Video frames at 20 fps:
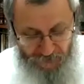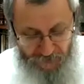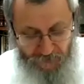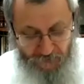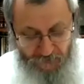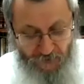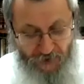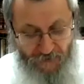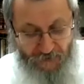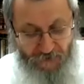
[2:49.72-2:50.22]

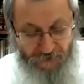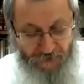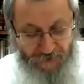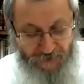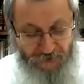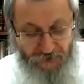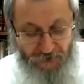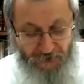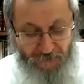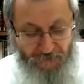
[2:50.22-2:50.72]
private
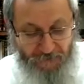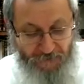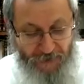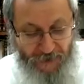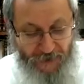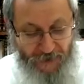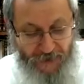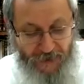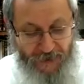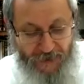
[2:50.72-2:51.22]
message him.
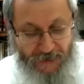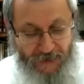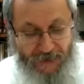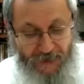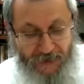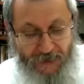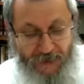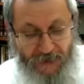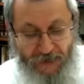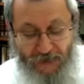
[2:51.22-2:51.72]

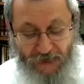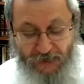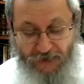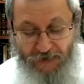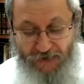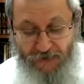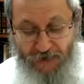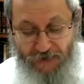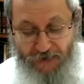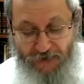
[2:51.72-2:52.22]

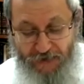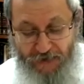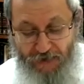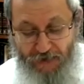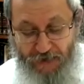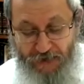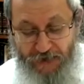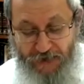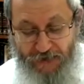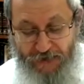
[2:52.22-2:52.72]
So I think
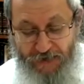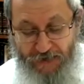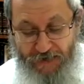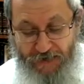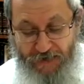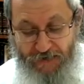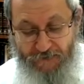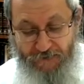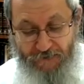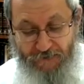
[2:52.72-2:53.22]

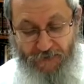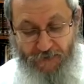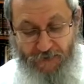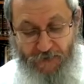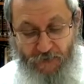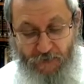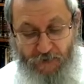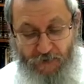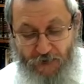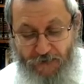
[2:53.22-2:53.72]

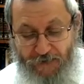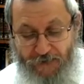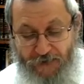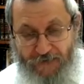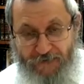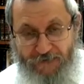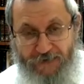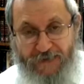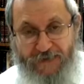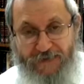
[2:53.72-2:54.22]
we know
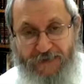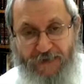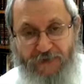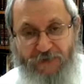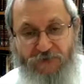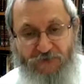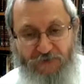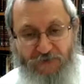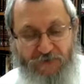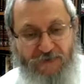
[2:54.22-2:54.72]
that
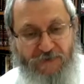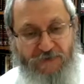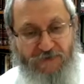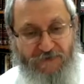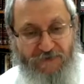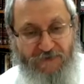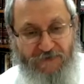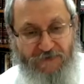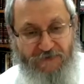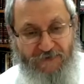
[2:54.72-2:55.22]

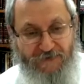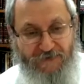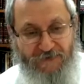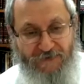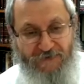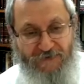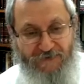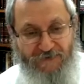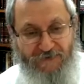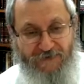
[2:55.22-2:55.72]
indulgence
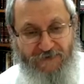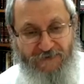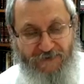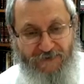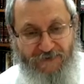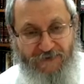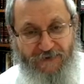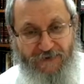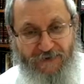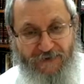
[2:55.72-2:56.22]

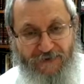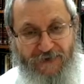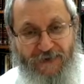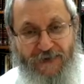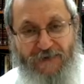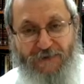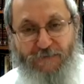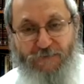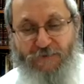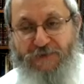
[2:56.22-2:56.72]
in
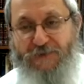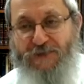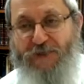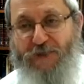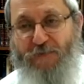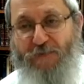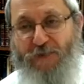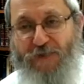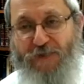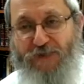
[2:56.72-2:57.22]
any
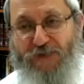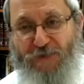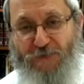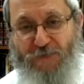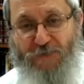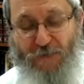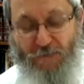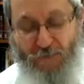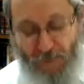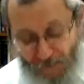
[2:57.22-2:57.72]
physical pleasure could
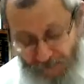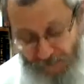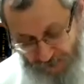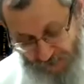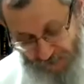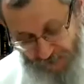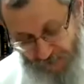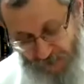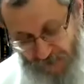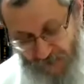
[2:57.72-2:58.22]
be a
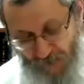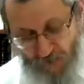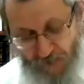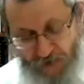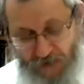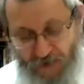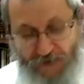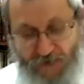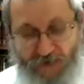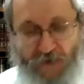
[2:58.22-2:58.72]
problem, right?
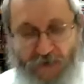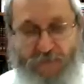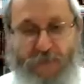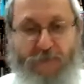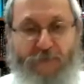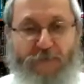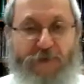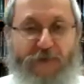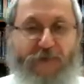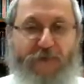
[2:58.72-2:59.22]
We are
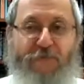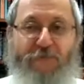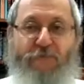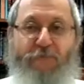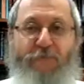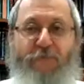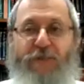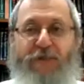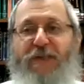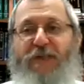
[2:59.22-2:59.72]
people that live
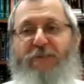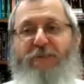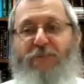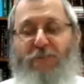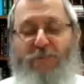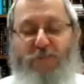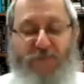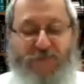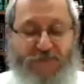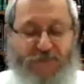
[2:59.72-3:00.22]
for meaning and
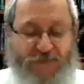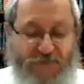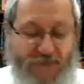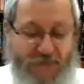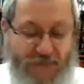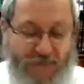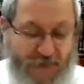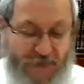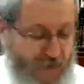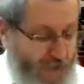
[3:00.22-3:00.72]
purpose.
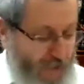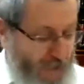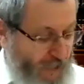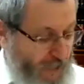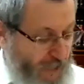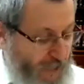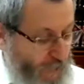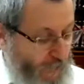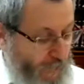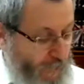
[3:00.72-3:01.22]

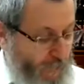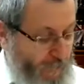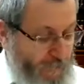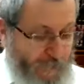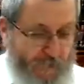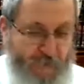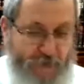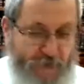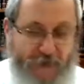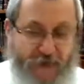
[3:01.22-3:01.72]
We are
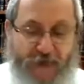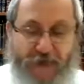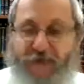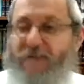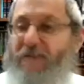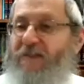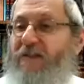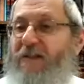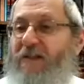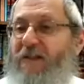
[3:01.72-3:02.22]
people
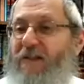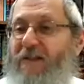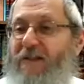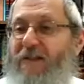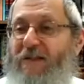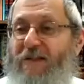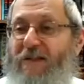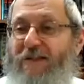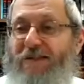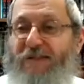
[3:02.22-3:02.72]
that
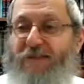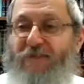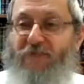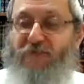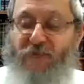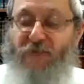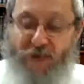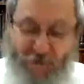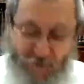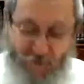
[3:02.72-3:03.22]

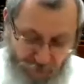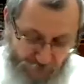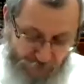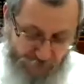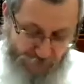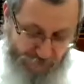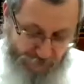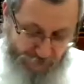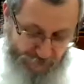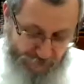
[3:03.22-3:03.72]
try
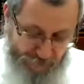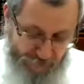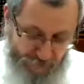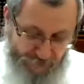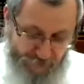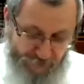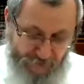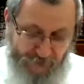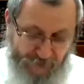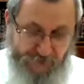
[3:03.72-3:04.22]
to
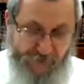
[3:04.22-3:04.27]
live